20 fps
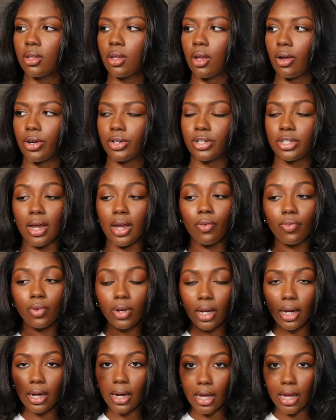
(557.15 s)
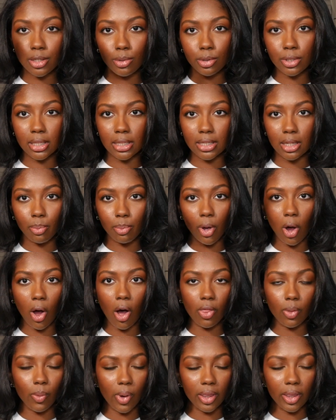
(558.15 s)
you're definitely not supposed to dip it
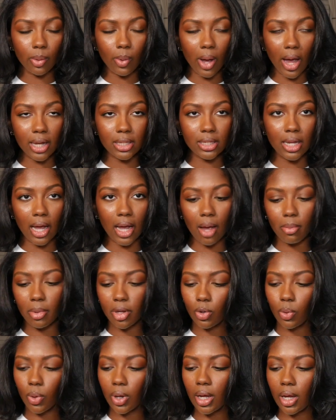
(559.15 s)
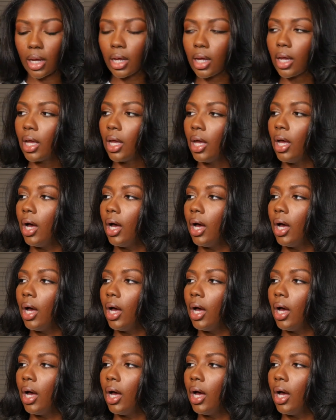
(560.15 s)
all the way in the wax like i be doing